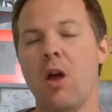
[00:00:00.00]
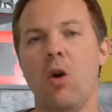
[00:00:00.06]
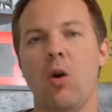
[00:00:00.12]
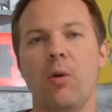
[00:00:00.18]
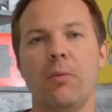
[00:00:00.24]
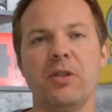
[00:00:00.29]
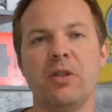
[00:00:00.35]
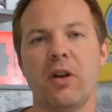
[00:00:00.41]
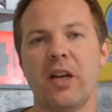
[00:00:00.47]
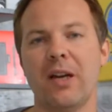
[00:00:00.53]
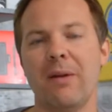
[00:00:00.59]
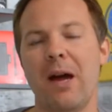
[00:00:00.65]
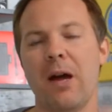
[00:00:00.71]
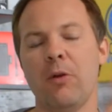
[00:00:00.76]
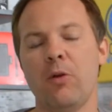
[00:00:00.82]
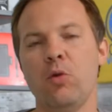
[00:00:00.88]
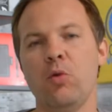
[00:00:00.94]
We'll be talking
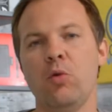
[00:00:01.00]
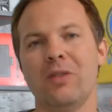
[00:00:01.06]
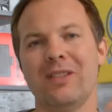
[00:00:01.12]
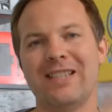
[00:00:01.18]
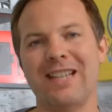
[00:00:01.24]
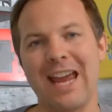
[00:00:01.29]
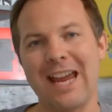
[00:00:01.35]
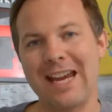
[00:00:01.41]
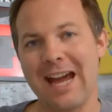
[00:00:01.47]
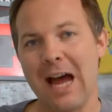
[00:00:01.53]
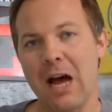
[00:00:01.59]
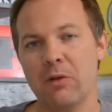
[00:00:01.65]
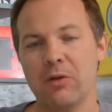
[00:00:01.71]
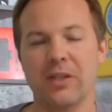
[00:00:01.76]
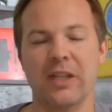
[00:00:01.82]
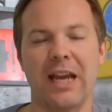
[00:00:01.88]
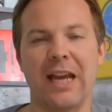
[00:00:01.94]
about Google
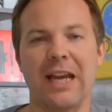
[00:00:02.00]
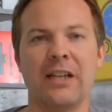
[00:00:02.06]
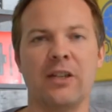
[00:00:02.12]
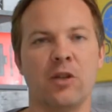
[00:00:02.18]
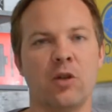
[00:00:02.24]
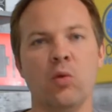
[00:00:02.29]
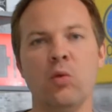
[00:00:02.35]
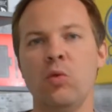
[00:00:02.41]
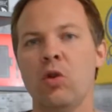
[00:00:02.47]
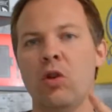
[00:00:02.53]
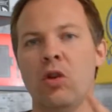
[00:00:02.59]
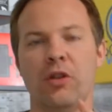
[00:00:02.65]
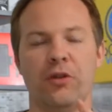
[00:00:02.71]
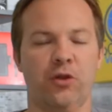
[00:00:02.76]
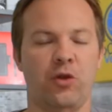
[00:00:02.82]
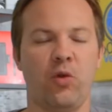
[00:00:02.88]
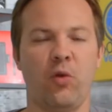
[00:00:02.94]
Takeout and
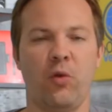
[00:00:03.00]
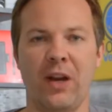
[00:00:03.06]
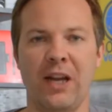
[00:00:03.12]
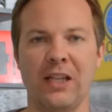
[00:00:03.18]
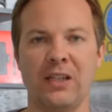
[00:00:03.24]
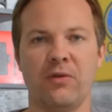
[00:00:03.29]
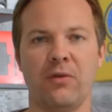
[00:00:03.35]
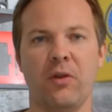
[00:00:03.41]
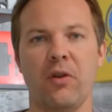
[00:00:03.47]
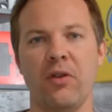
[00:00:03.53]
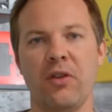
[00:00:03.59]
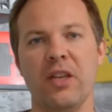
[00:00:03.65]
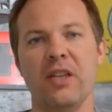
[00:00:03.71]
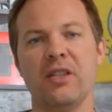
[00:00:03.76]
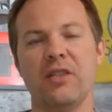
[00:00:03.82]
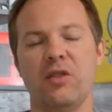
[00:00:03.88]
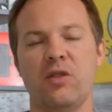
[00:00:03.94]
Google Transfer.
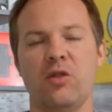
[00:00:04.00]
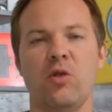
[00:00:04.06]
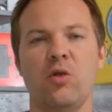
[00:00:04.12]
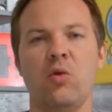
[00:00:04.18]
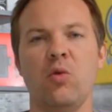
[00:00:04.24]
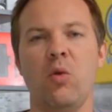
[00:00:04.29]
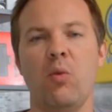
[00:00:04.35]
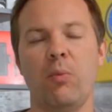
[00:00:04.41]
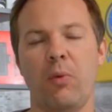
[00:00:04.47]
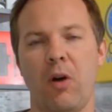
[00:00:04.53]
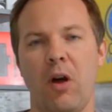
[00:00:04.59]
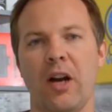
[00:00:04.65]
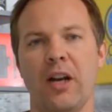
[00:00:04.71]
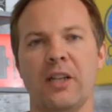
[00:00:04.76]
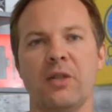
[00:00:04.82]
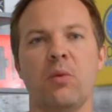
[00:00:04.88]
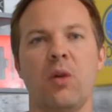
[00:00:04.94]
These two
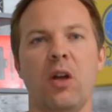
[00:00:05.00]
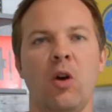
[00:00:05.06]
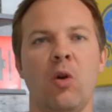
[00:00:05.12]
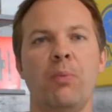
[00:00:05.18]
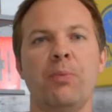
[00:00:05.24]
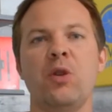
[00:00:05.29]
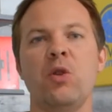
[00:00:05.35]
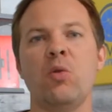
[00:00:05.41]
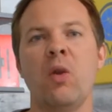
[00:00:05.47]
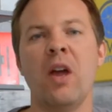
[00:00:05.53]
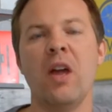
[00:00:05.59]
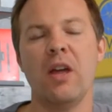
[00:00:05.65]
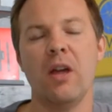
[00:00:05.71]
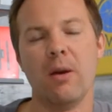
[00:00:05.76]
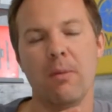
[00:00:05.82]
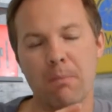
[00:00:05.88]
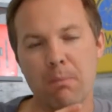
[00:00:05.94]
products will help you
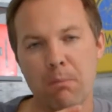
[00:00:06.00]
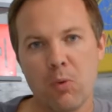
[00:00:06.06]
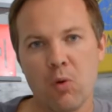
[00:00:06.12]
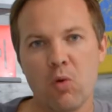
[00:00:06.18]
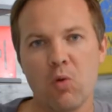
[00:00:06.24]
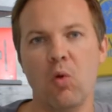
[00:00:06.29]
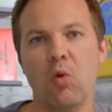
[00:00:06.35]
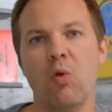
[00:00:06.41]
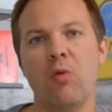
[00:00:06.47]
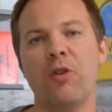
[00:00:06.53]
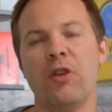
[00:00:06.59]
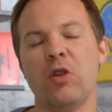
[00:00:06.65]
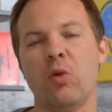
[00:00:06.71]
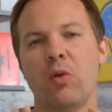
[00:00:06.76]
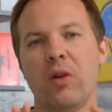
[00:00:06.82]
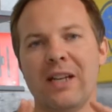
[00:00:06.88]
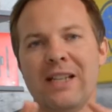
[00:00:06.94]
move
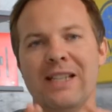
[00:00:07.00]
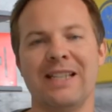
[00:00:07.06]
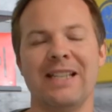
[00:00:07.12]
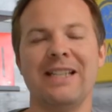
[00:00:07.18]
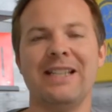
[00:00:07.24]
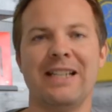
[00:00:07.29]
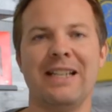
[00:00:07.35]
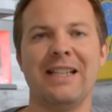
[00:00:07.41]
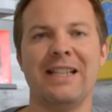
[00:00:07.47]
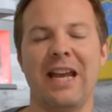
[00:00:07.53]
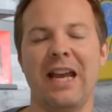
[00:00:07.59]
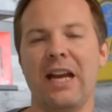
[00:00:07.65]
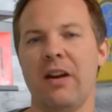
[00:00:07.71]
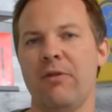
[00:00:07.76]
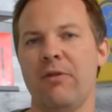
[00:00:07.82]
your existing data